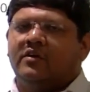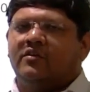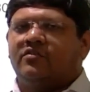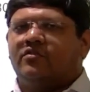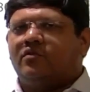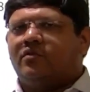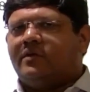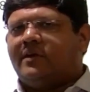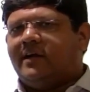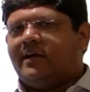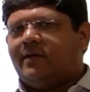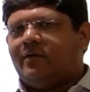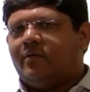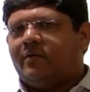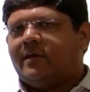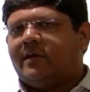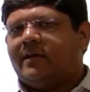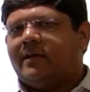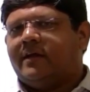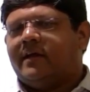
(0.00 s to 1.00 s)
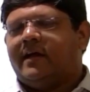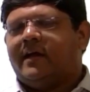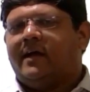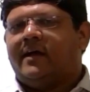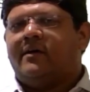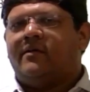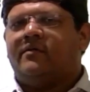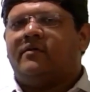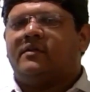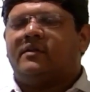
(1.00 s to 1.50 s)
so that you can
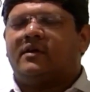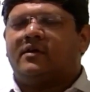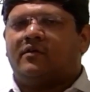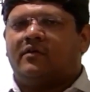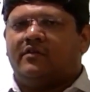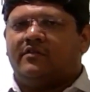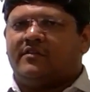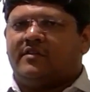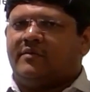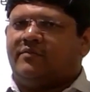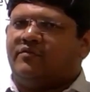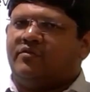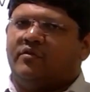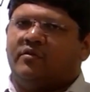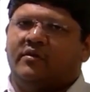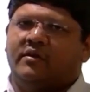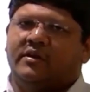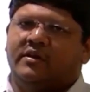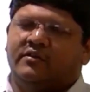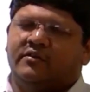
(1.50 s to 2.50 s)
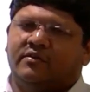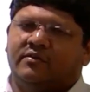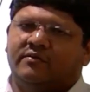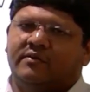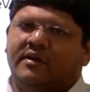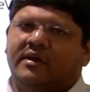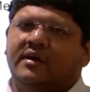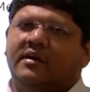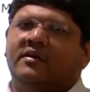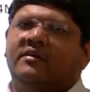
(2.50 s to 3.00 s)
have the conceptual knowledge
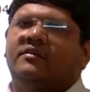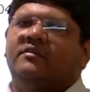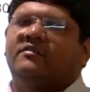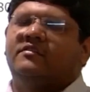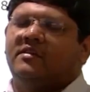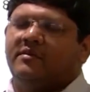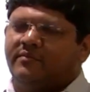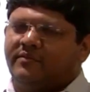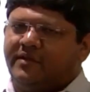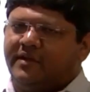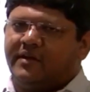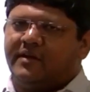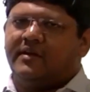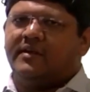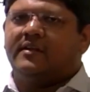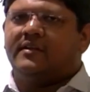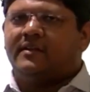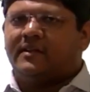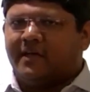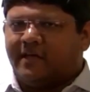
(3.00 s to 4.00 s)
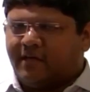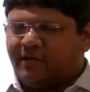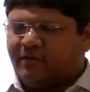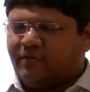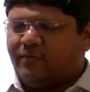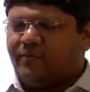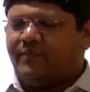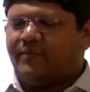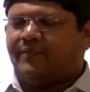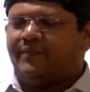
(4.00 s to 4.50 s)
of the subject. Thank
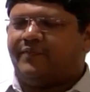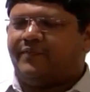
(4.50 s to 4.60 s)
you.